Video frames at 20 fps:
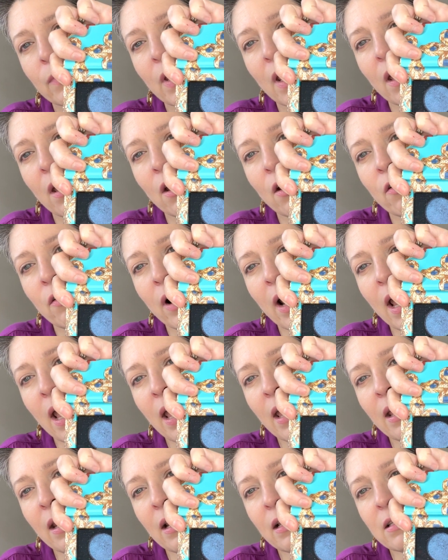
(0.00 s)
in
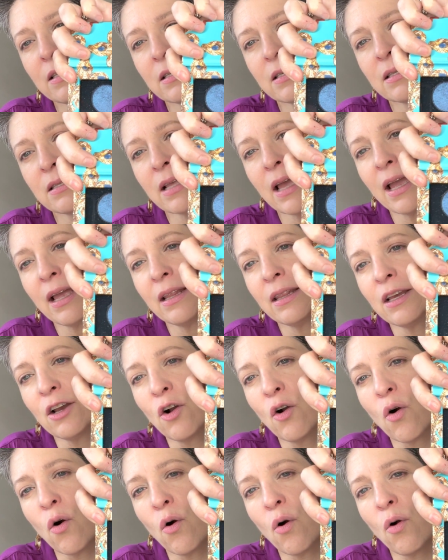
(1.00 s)
gray, and I just thought in the
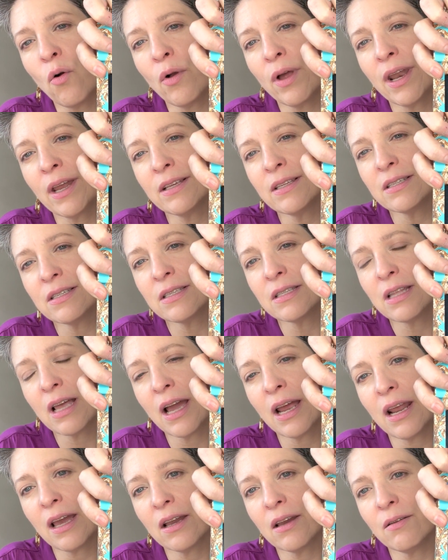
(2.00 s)
gold, and I just
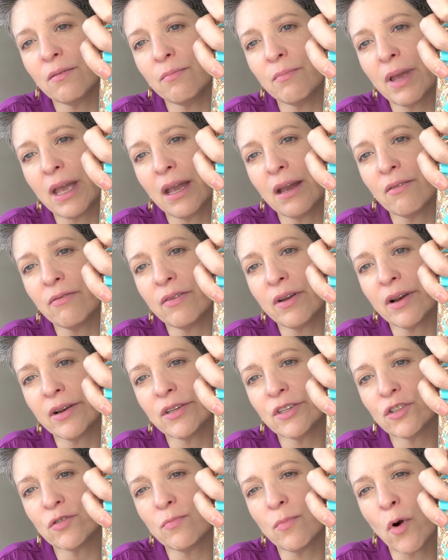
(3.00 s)
thought I could make a very
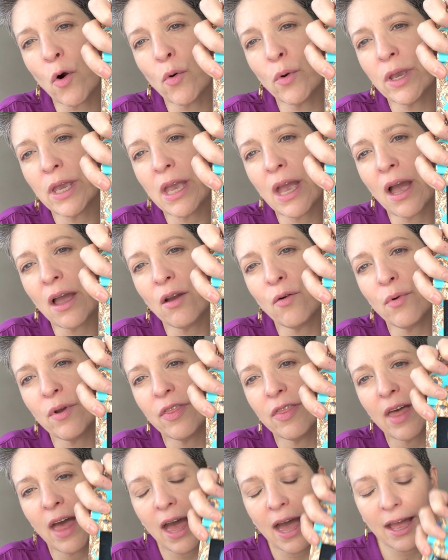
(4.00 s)
smoky eye
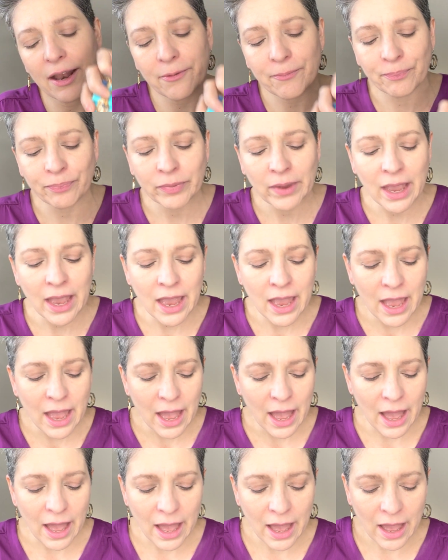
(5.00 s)
with that.
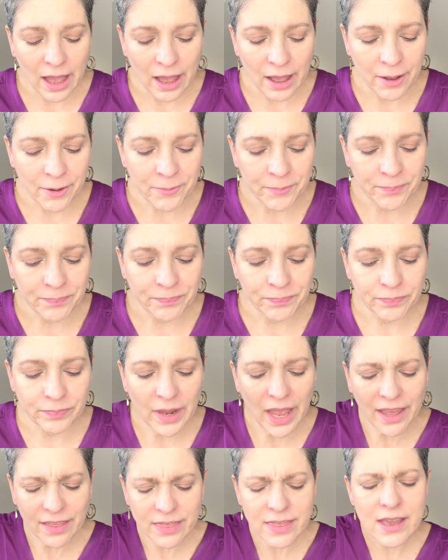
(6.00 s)

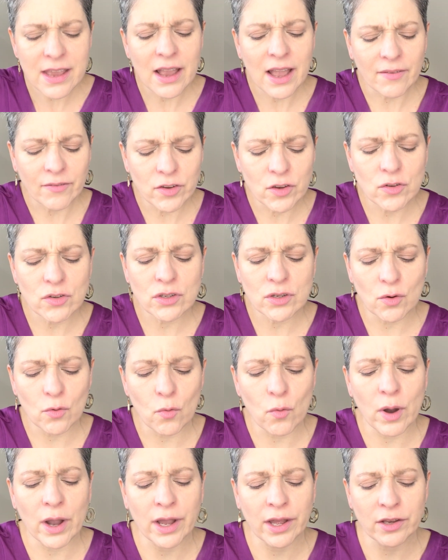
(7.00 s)
I think I've used it
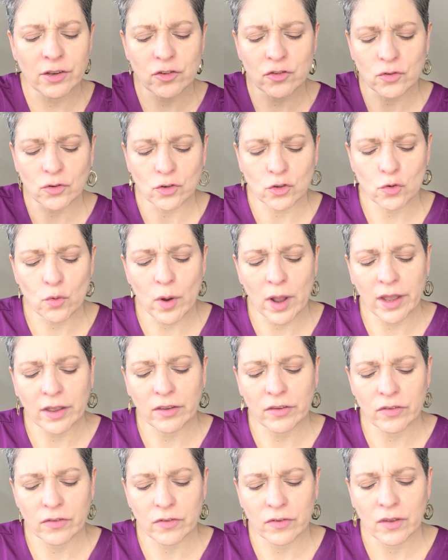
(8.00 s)
once or
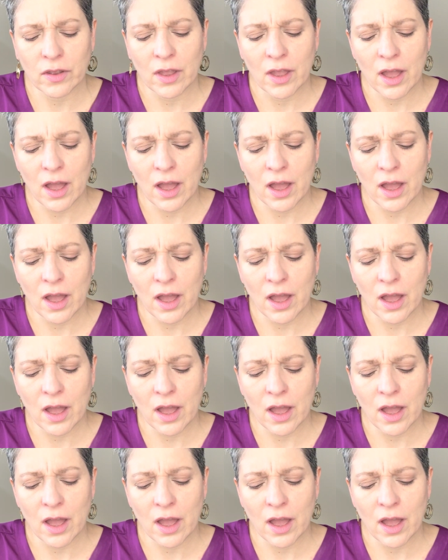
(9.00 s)
twice